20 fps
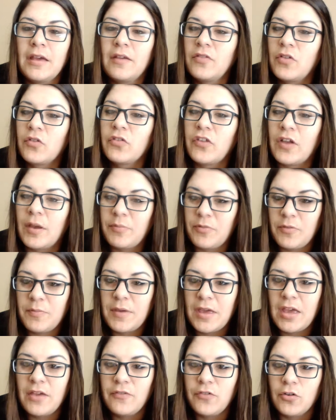those types of
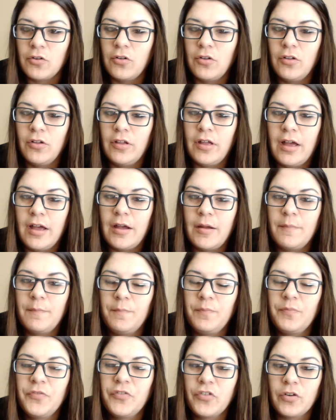behavioral
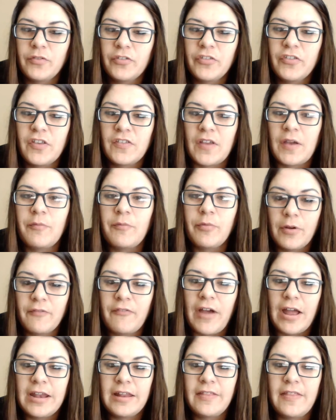services. I
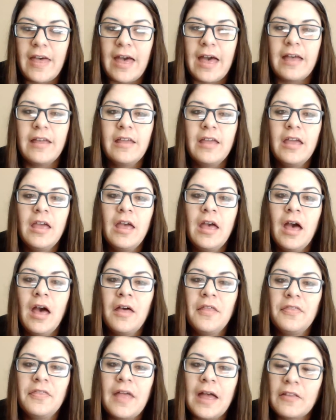provided that.
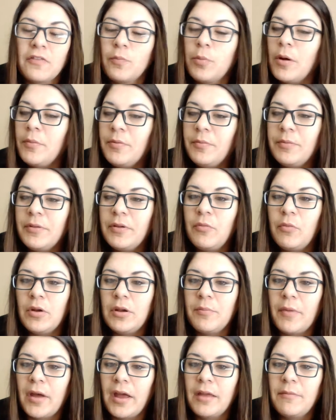That's probably one
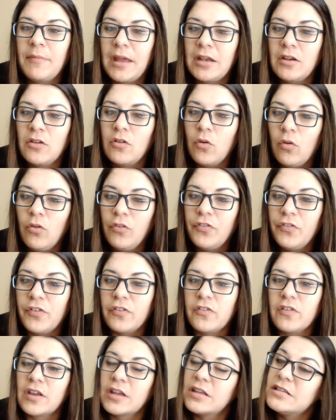of my main goals,
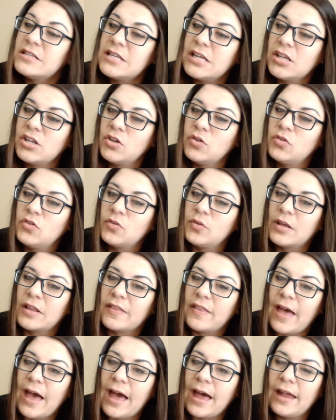is to continue doing
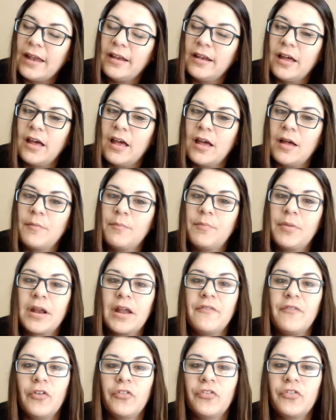that. But
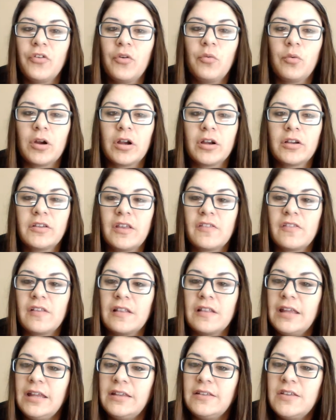I've also worked as a
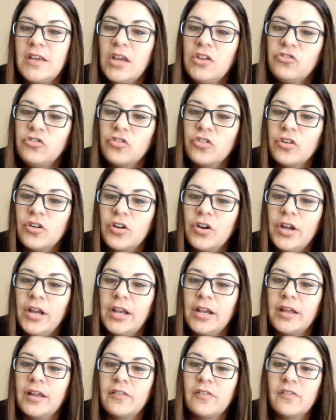lead teacher
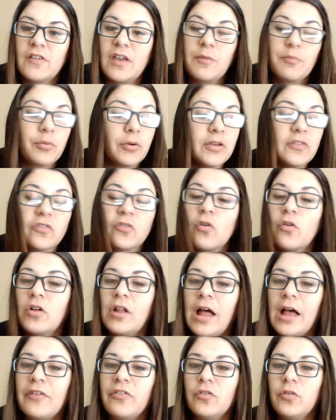in a state preschool
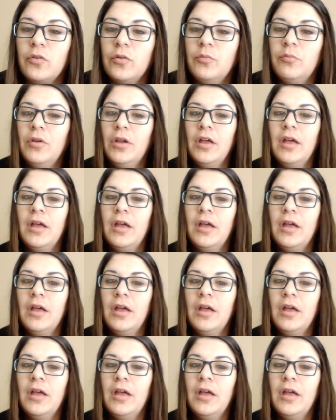classroom